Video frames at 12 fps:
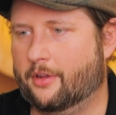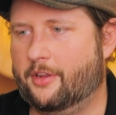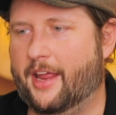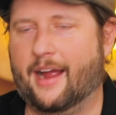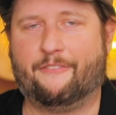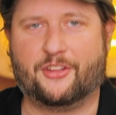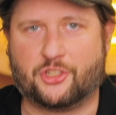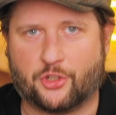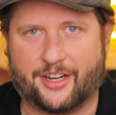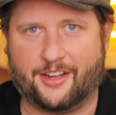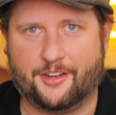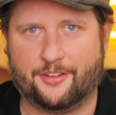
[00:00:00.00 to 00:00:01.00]
You have to trick
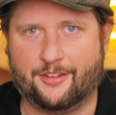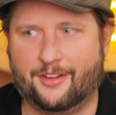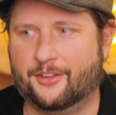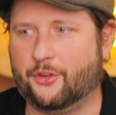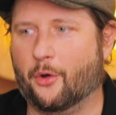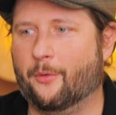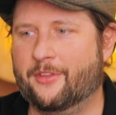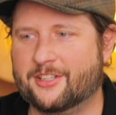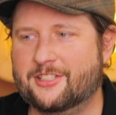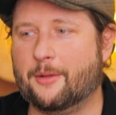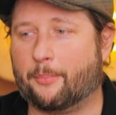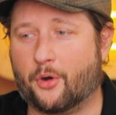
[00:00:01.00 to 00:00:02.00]
it. So this is
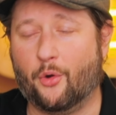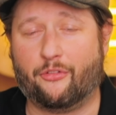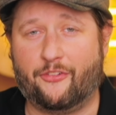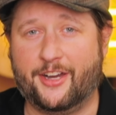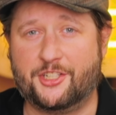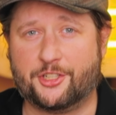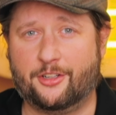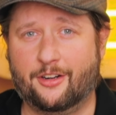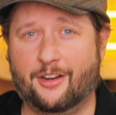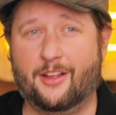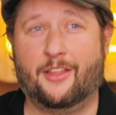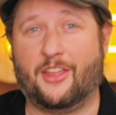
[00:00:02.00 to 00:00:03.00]
a pro feature
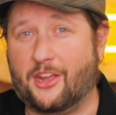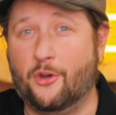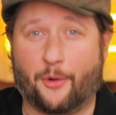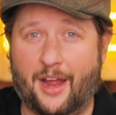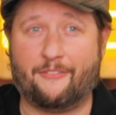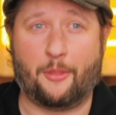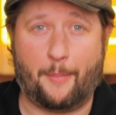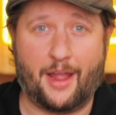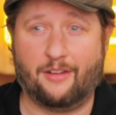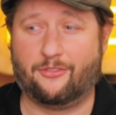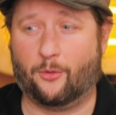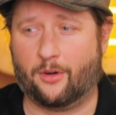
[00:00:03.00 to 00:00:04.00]
that you don't have to pay
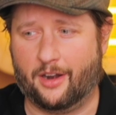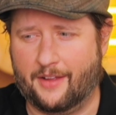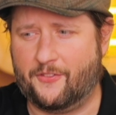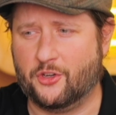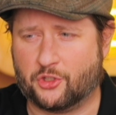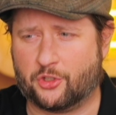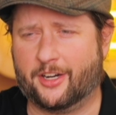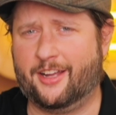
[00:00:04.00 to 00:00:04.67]
for if you trick